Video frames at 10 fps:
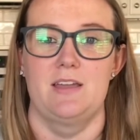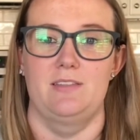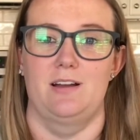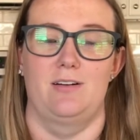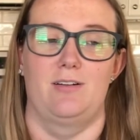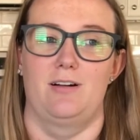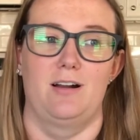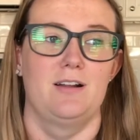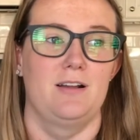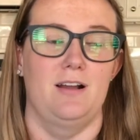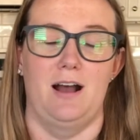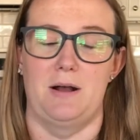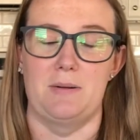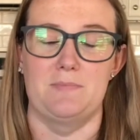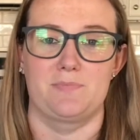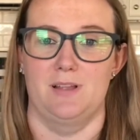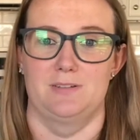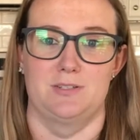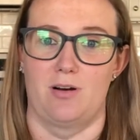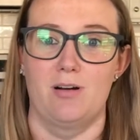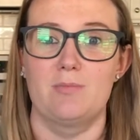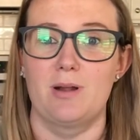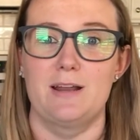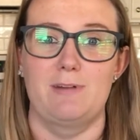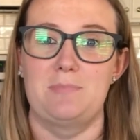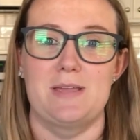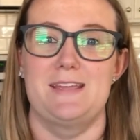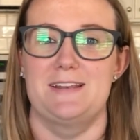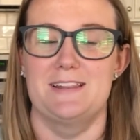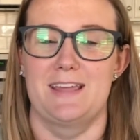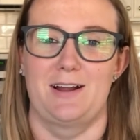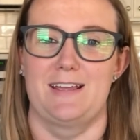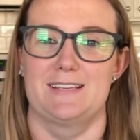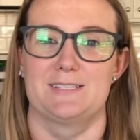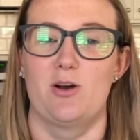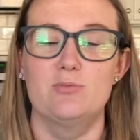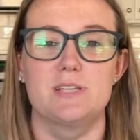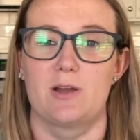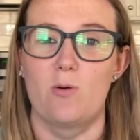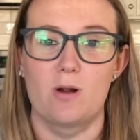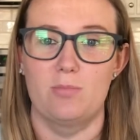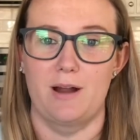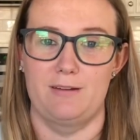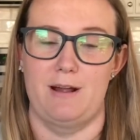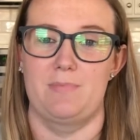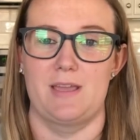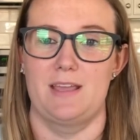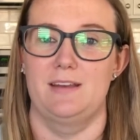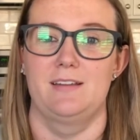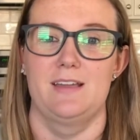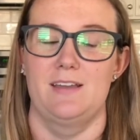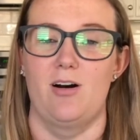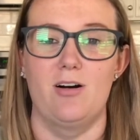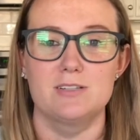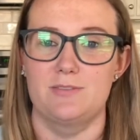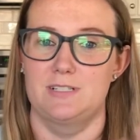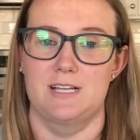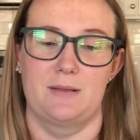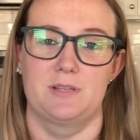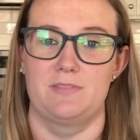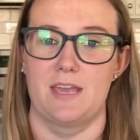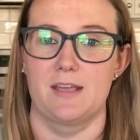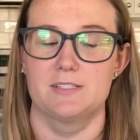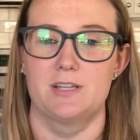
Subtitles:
There are dog brand repping, there is home decor brand repping, all different types of things.